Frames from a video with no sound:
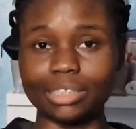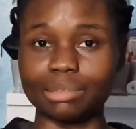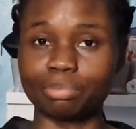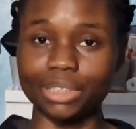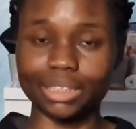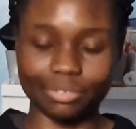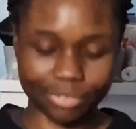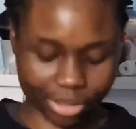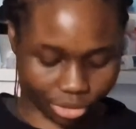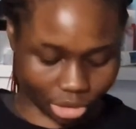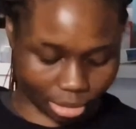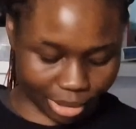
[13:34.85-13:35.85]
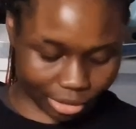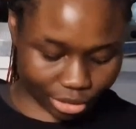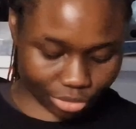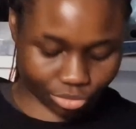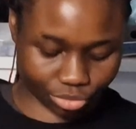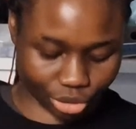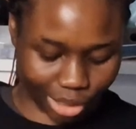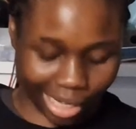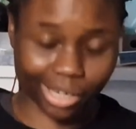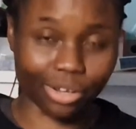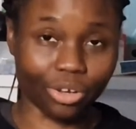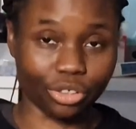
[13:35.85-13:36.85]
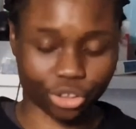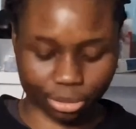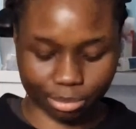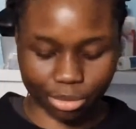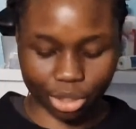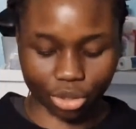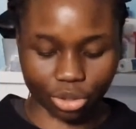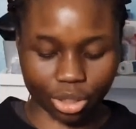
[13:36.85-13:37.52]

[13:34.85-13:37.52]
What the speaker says: please leave it in the comments so I can learn some more.